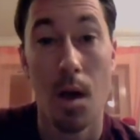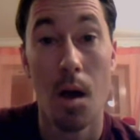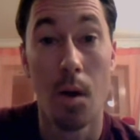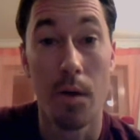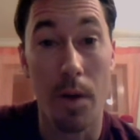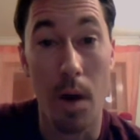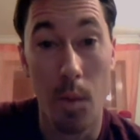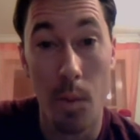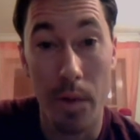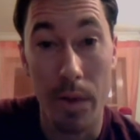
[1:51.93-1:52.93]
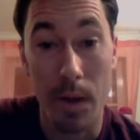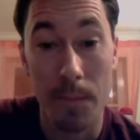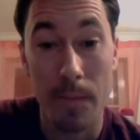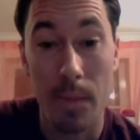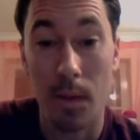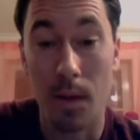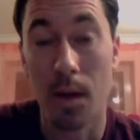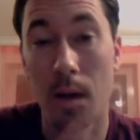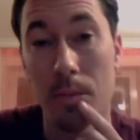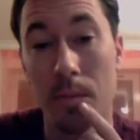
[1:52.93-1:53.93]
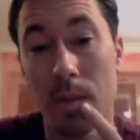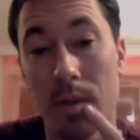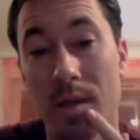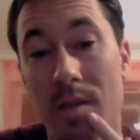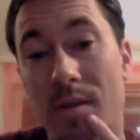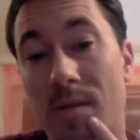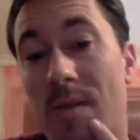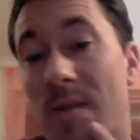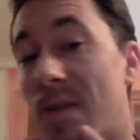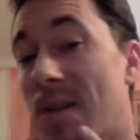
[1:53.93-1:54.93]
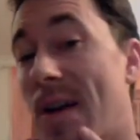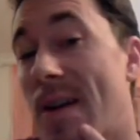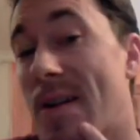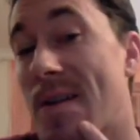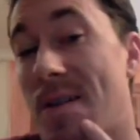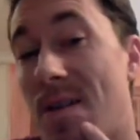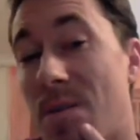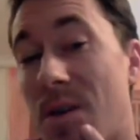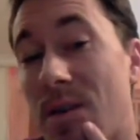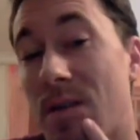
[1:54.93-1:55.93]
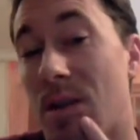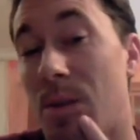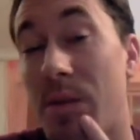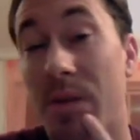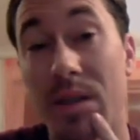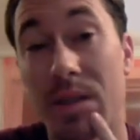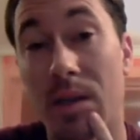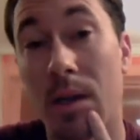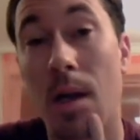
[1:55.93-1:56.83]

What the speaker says: Oh, I forgot one more thing. This little guy here on my face.